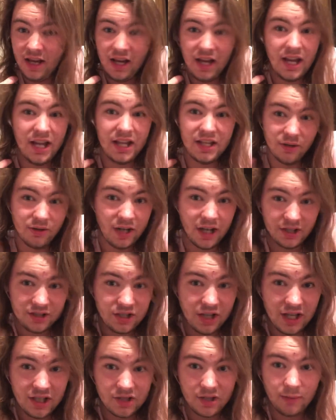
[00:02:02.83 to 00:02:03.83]
and you're not
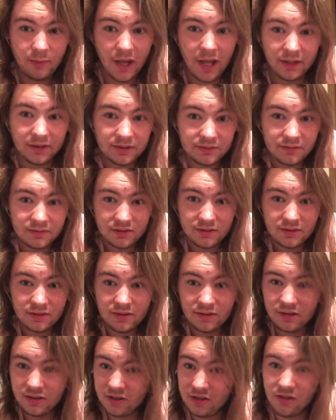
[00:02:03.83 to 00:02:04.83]
changing, man.
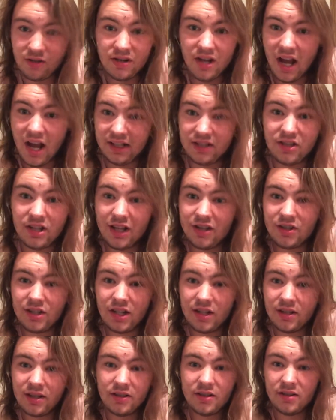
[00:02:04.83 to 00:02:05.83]
You're not changing.